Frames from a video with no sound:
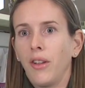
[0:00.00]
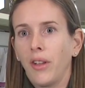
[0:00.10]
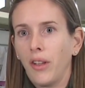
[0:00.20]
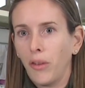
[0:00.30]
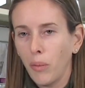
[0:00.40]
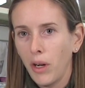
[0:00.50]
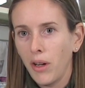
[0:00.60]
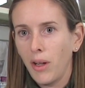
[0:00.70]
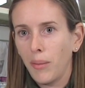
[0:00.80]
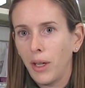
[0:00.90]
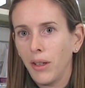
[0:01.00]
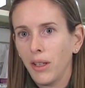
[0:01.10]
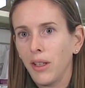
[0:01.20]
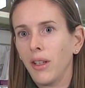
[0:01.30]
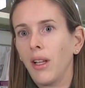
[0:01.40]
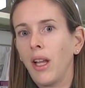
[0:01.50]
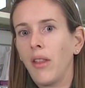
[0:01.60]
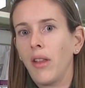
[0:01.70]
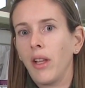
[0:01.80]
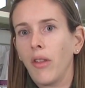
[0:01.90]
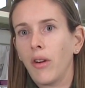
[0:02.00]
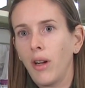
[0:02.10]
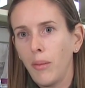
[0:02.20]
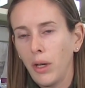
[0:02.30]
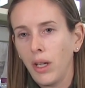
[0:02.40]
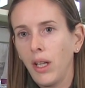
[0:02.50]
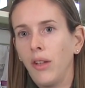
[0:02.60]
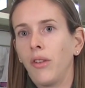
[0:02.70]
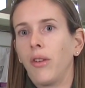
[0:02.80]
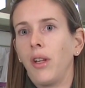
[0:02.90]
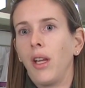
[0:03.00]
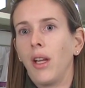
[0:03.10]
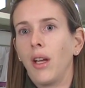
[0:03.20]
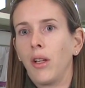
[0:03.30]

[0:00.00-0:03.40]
So that's the one hallmark. And then the other hallmark is the